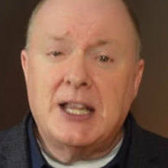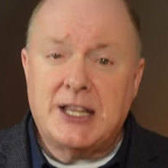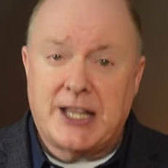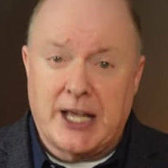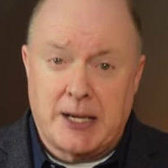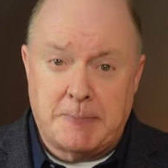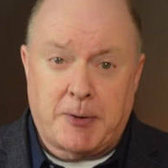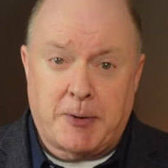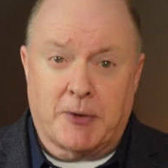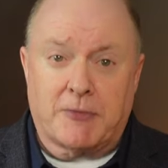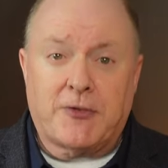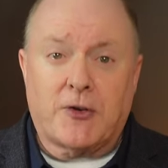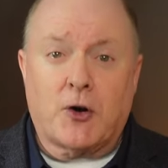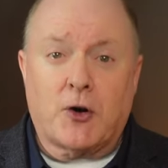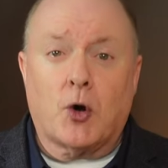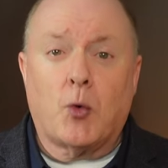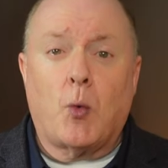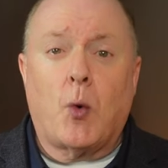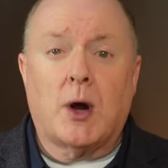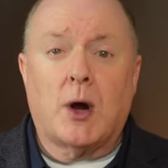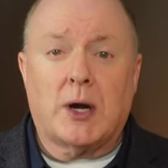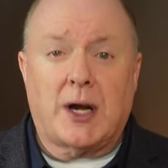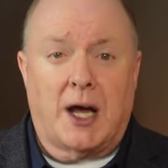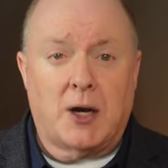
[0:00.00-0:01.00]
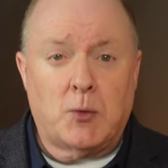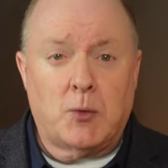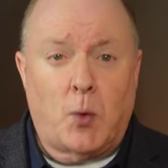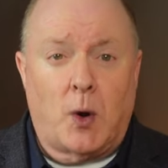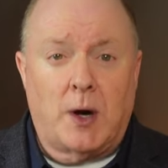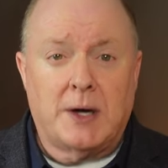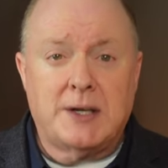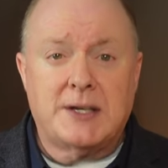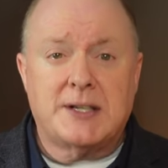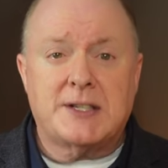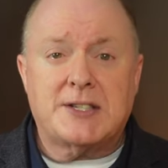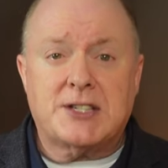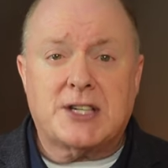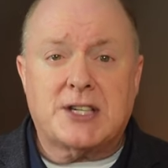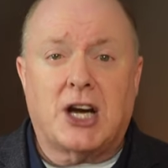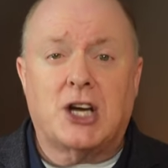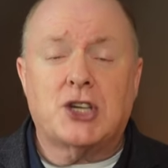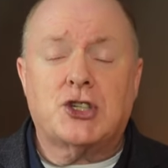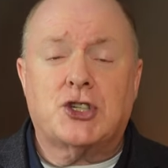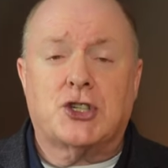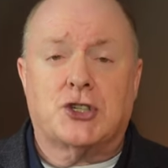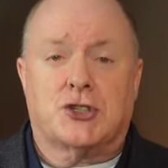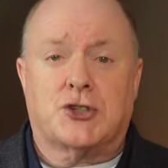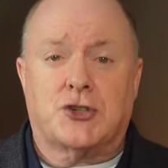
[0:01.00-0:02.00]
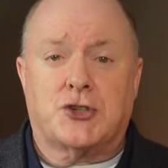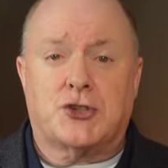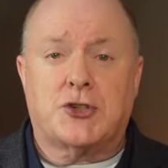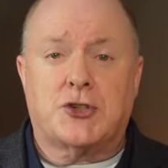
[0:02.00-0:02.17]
They prefer one-on-one discussions or